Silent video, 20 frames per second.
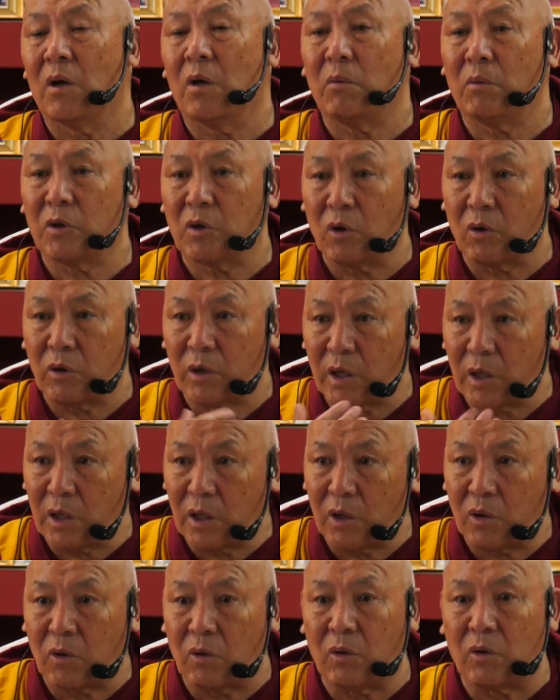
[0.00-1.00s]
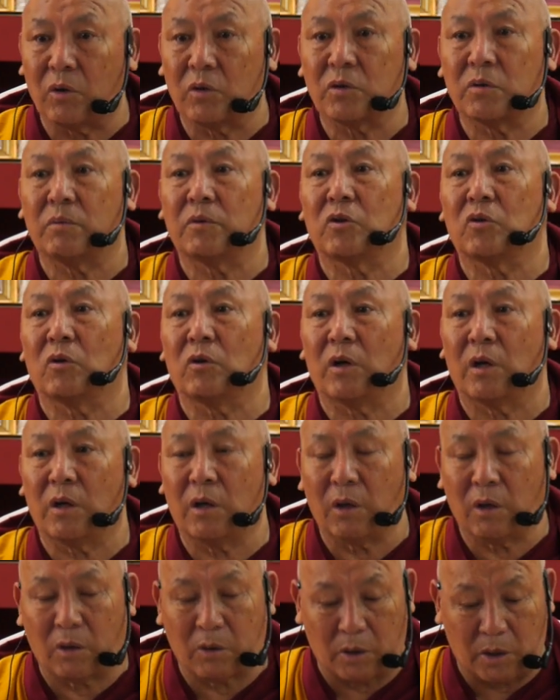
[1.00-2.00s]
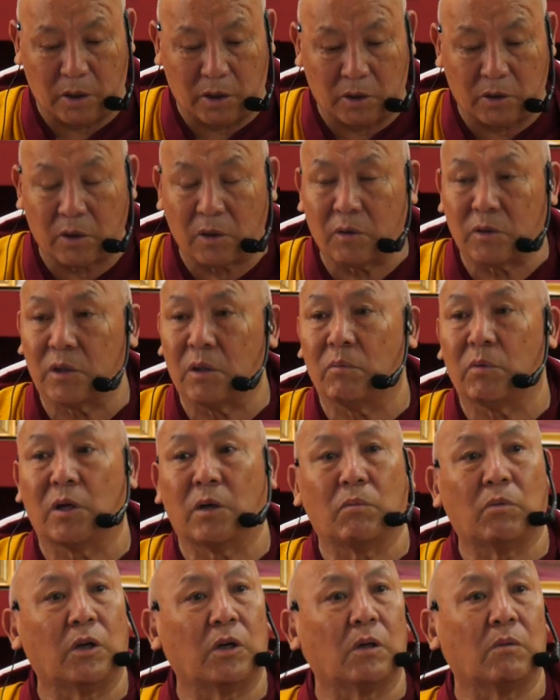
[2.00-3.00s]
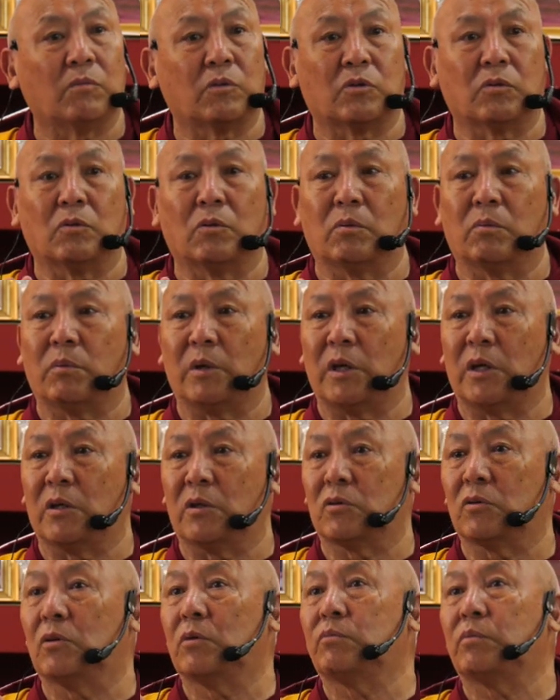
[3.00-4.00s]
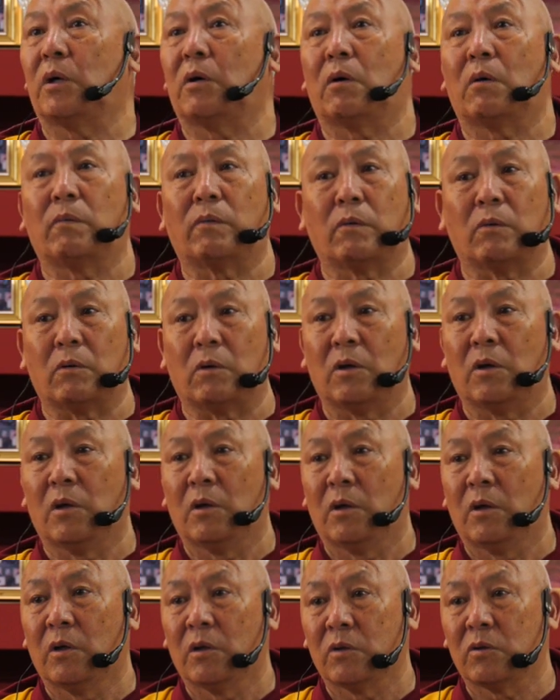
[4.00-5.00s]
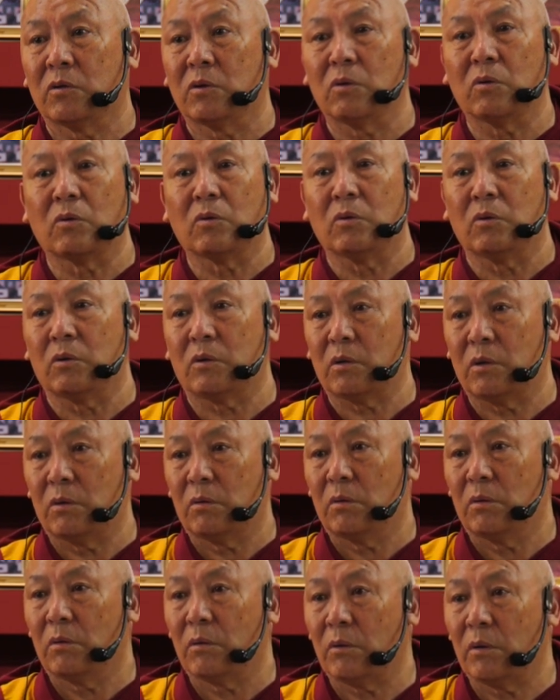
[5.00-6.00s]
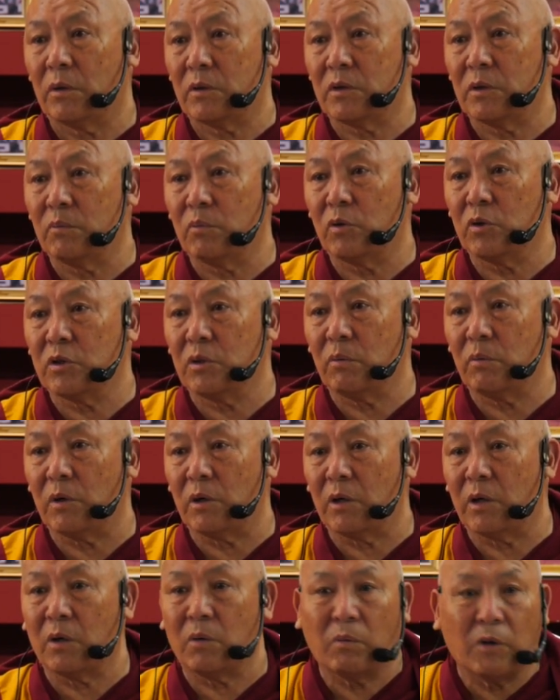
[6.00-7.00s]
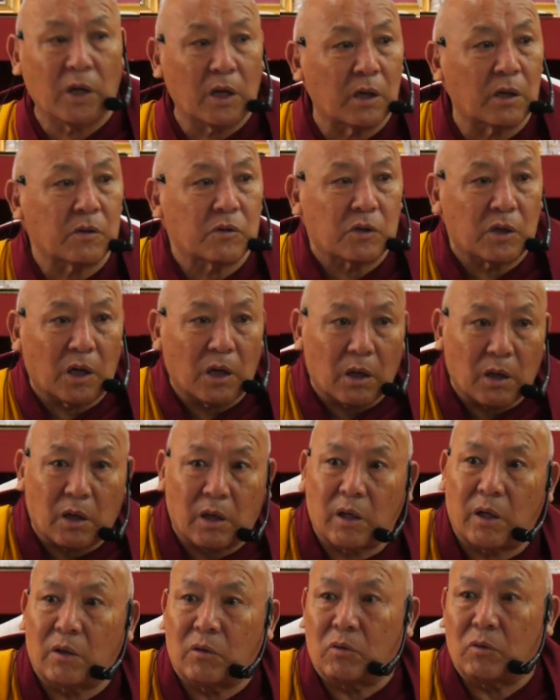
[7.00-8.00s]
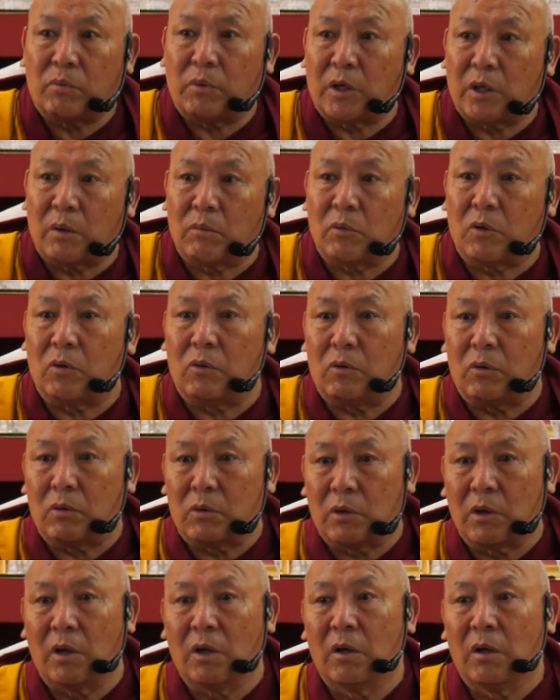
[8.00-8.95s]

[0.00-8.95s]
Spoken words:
Without any cause, without any condition, somebody becomes so big, so powerful, so good. It's impossible. And we are struggling to become good.